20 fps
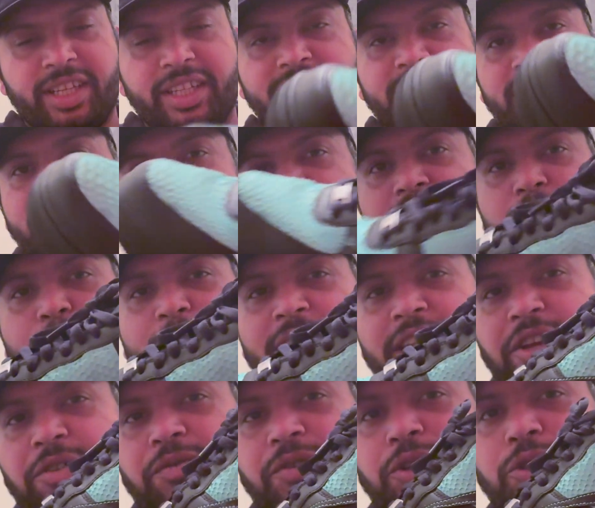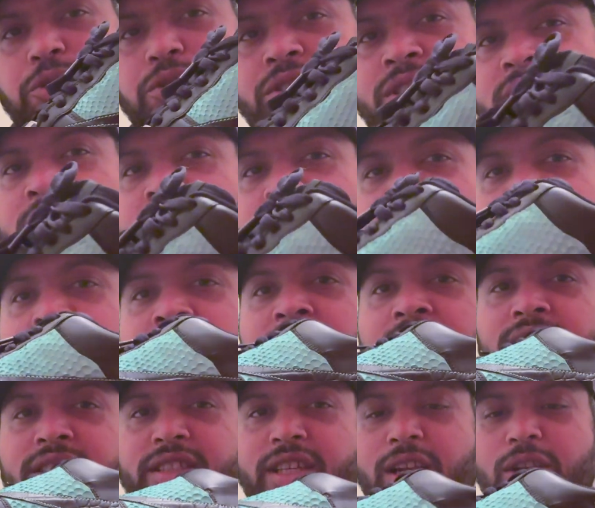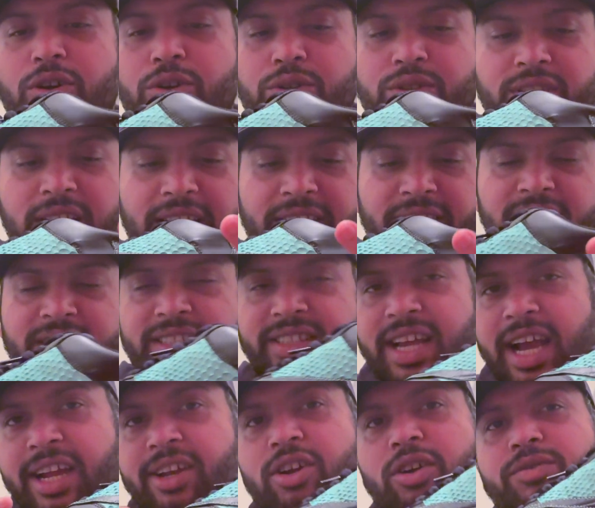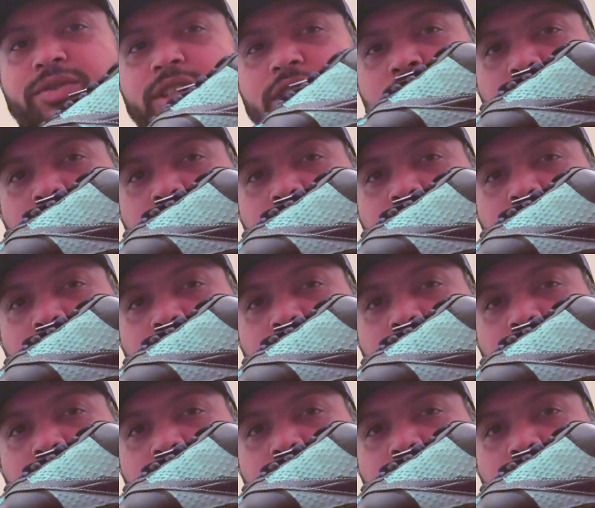in the cinematic views, the looks and the design of these